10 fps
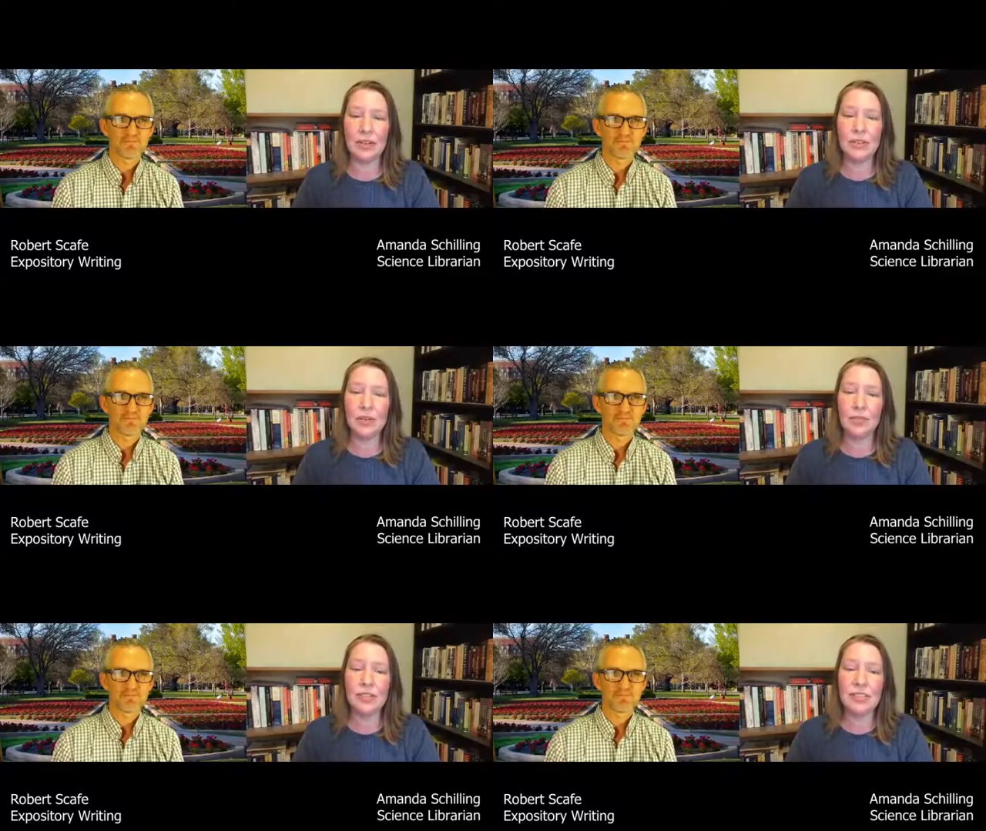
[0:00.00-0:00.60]
Speaker 1: So
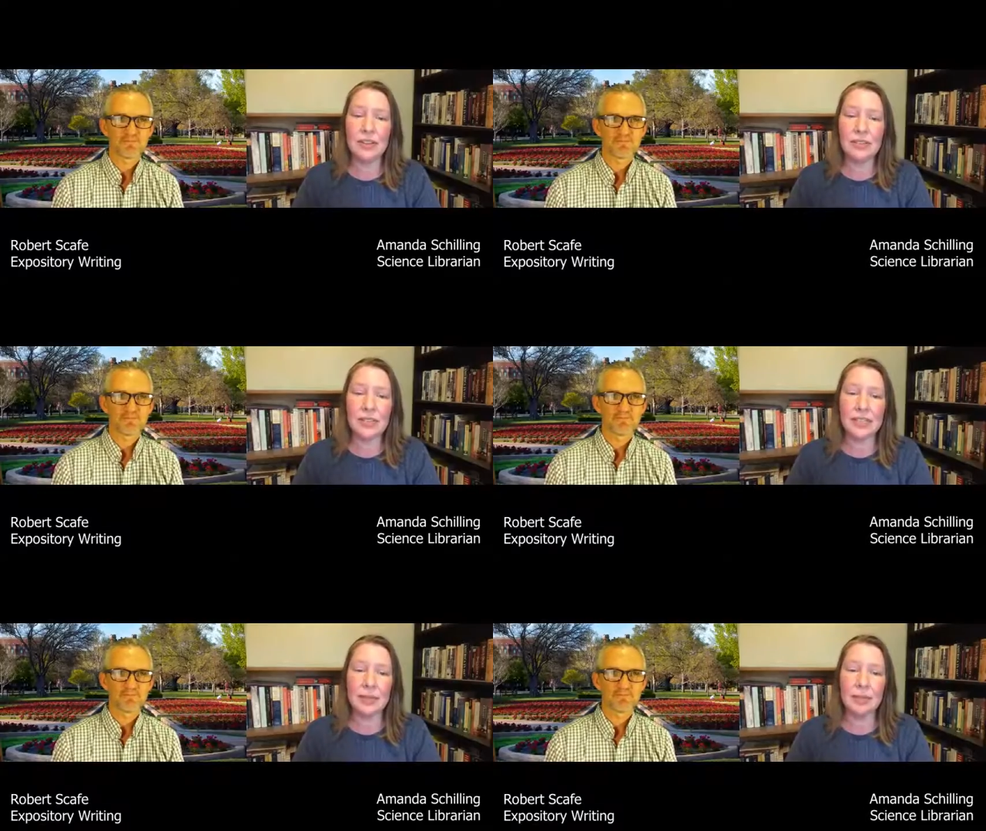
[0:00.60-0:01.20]
if this sounds
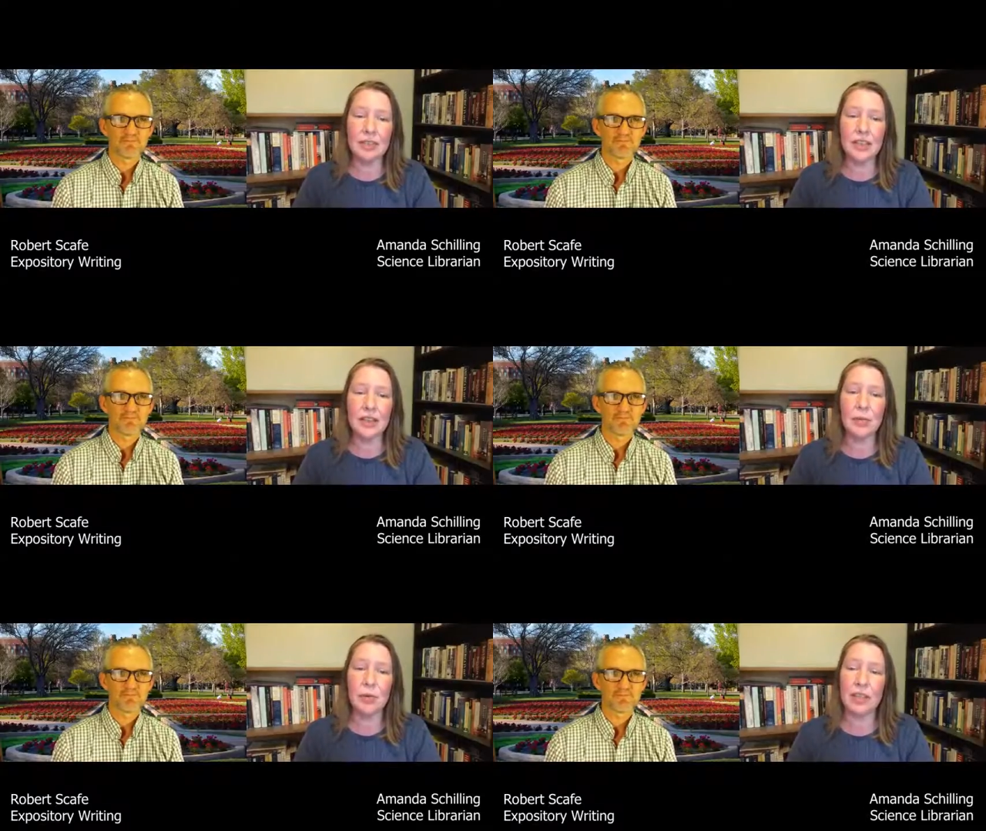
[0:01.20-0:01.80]
like something that
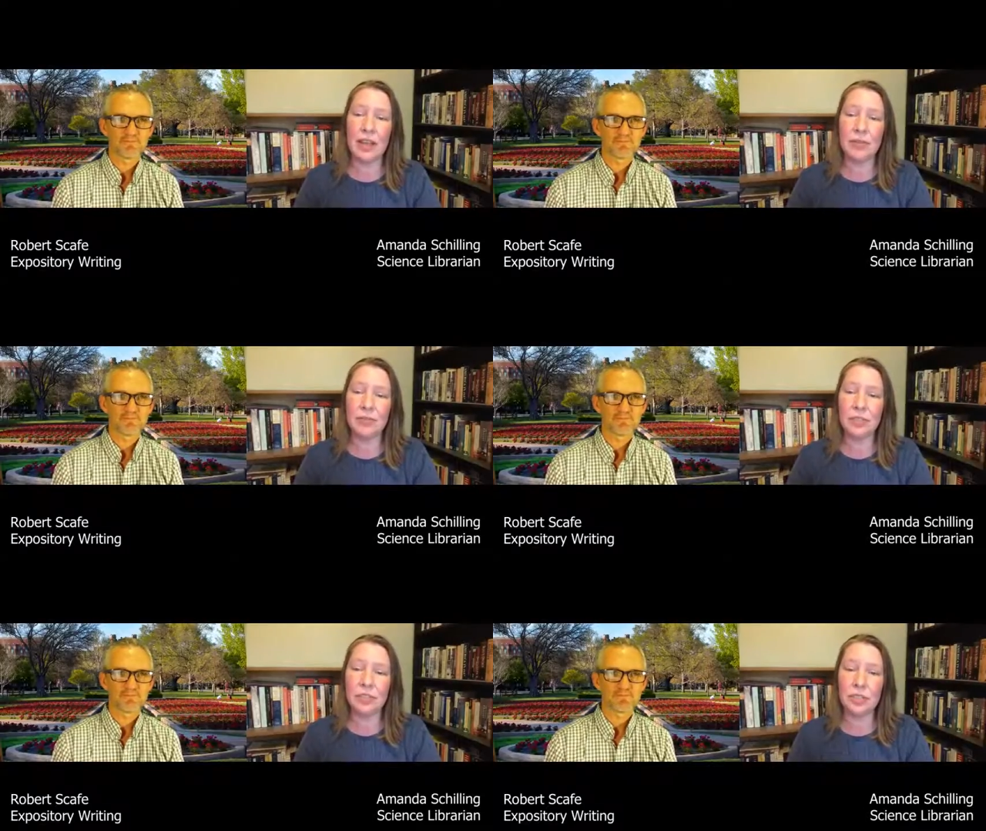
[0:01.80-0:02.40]
would be
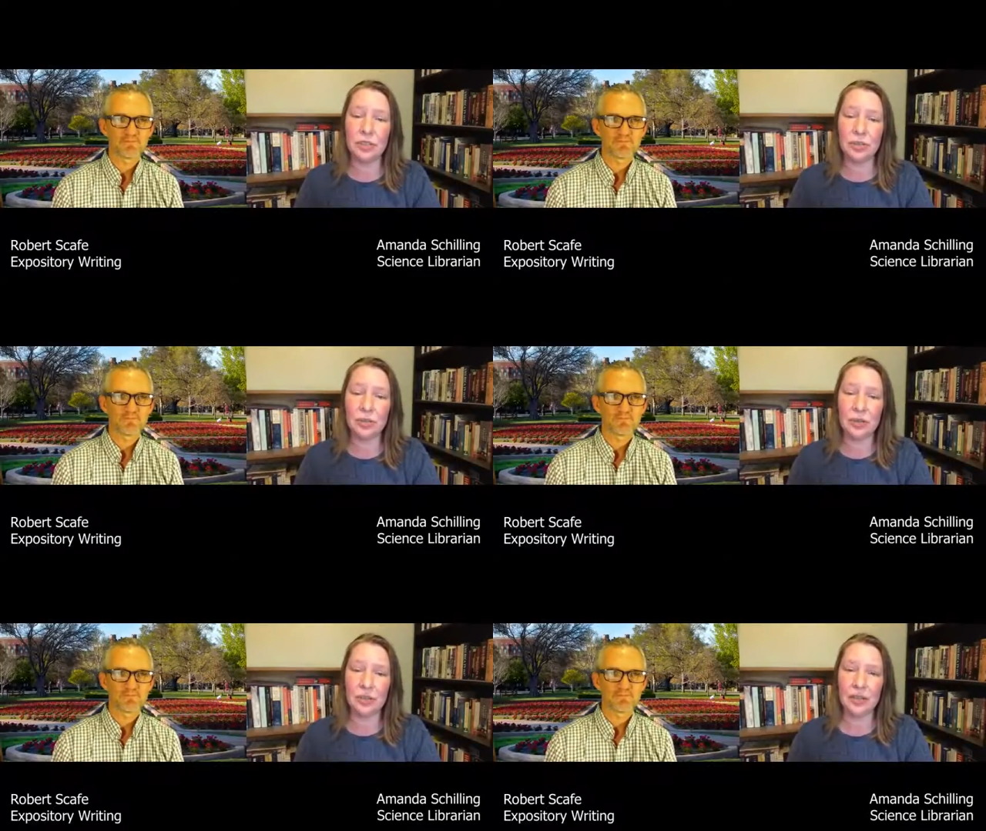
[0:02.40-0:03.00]
helpful to you